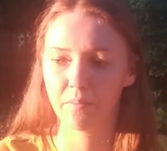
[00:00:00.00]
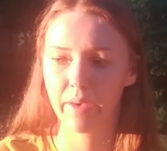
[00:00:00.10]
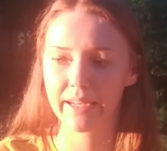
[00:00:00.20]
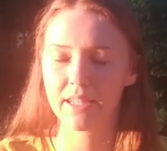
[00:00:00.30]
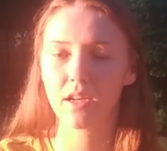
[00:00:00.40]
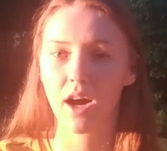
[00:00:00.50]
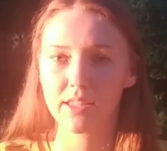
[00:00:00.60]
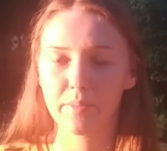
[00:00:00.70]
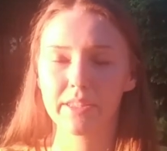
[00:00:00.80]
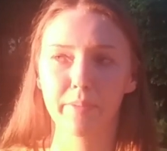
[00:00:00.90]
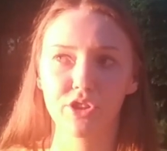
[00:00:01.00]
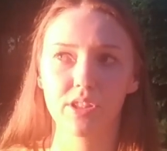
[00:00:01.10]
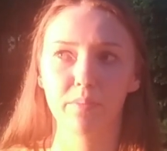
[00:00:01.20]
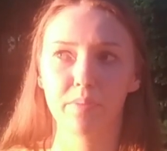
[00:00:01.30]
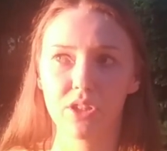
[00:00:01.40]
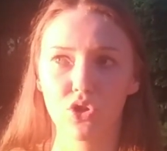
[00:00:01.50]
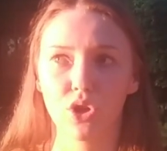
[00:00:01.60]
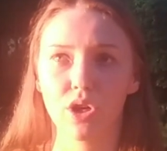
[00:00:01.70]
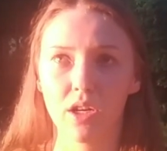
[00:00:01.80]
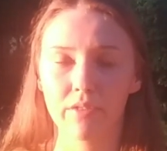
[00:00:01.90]
it didn't cost me as much as it
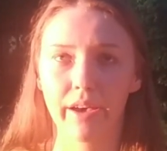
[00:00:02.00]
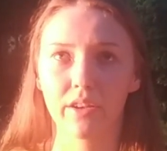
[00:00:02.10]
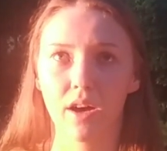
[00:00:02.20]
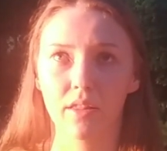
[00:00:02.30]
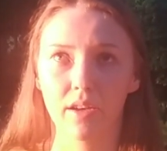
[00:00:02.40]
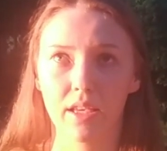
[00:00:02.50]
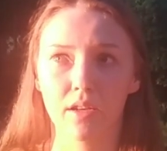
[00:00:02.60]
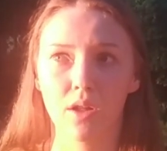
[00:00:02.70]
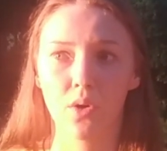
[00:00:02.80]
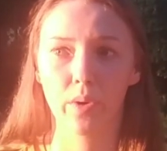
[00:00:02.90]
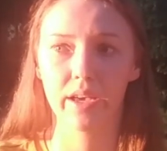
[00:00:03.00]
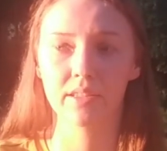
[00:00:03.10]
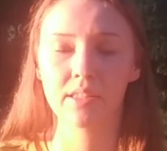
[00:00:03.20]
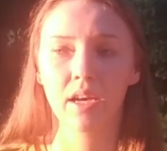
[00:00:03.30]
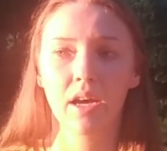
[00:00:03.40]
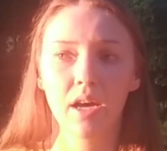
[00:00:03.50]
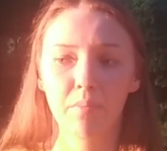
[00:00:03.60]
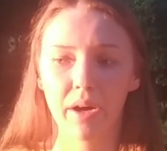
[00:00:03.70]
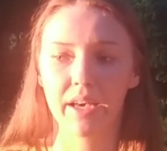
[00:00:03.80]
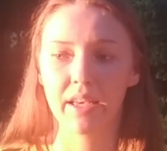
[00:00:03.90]
potentially could have. I had got lucky in a lot of ways,
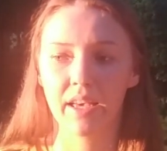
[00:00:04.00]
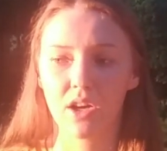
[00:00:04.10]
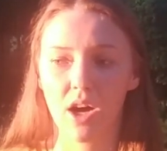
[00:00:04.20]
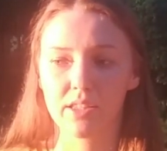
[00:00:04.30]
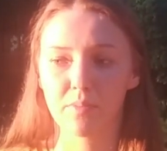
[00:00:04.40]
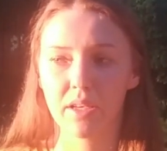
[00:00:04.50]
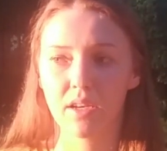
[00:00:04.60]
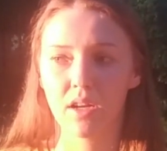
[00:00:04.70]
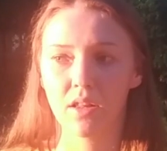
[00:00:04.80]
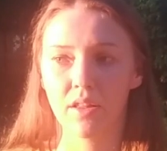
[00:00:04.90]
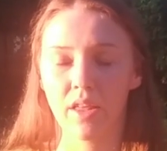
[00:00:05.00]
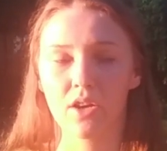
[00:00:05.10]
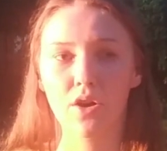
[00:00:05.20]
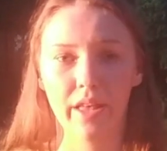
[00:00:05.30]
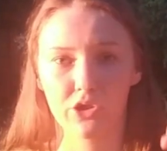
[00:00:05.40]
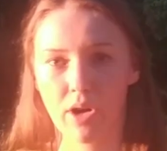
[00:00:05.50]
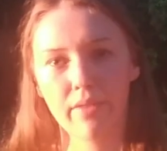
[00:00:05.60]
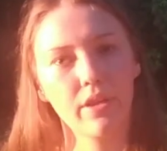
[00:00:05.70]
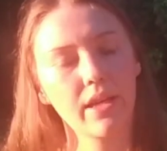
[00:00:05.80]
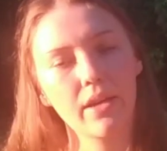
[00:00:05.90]
but it cost me all that
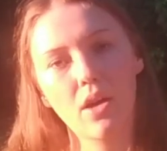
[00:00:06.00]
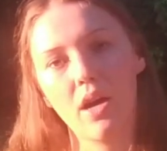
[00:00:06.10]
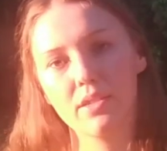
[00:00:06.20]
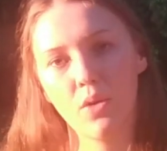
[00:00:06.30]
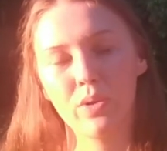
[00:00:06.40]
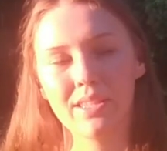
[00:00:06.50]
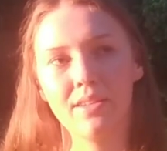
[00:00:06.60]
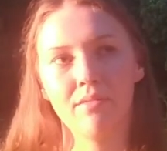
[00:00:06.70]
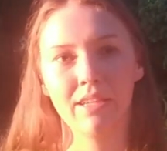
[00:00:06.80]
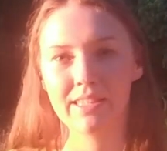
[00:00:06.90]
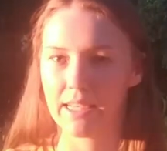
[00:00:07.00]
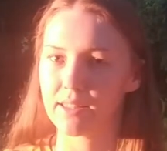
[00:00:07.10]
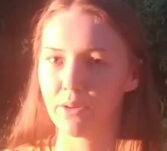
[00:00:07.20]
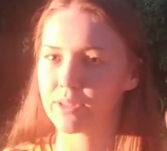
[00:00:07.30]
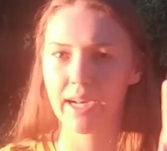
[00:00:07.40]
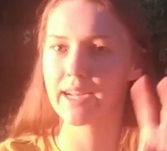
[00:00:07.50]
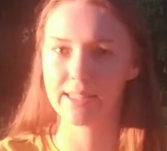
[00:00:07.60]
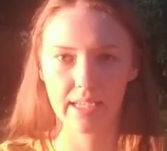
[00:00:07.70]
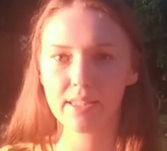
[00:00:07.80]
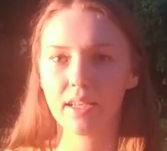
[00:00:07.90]
traveling had cost. It wasn't a
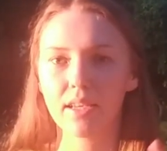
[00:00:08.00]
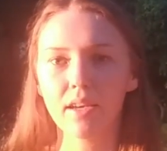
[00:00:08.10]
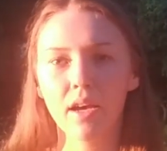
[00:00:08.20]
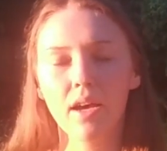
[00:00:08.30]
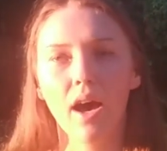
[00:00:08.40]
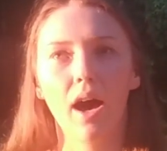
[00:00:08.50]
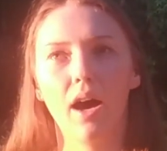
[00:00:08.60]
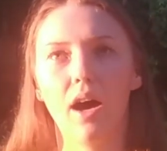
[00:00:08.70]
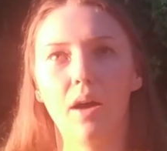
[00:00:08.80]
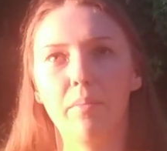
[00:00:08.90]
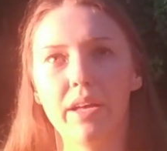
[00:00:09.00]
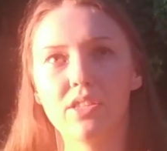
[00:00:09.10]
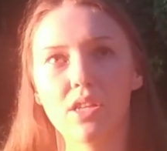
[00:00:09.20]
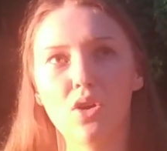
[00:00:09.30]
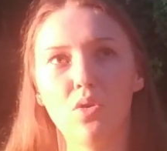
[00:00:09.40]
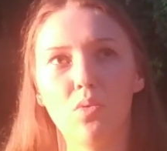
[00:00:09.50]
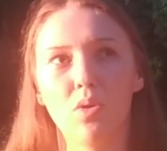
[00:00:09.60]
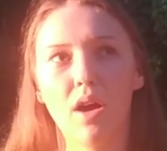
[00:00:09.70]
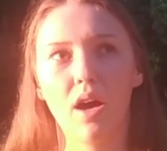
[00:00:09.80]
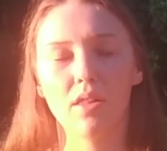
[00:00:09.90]
necessity, and
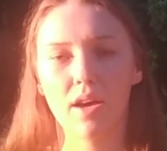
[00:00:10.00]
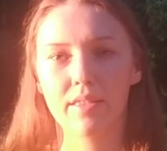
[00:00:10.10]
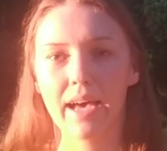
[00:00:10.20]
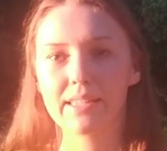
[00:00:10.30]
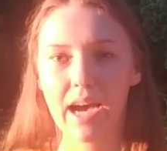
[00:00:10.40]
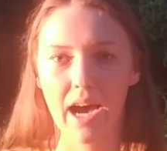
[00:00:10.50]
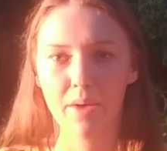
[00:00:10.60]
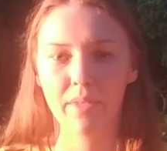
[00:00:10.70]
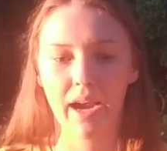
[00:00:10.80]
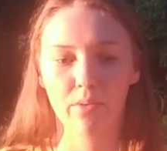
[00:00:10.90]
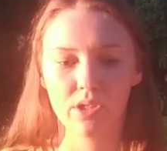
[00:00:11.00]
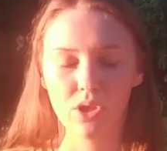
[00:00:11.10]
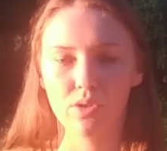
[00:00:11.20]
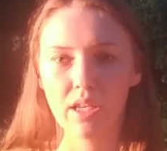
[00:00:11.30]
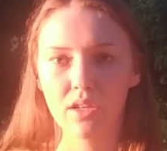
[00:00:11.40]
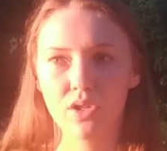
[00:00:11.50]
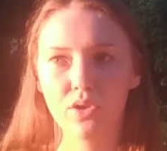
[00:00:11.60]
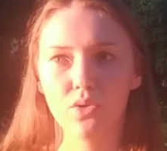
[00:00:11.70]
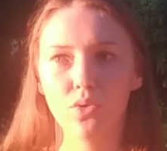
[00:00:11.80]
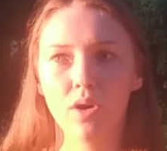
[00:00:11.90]
so a lot of that time that I was using
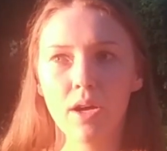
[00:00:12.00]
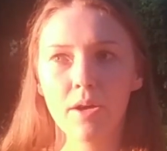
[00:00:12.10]
to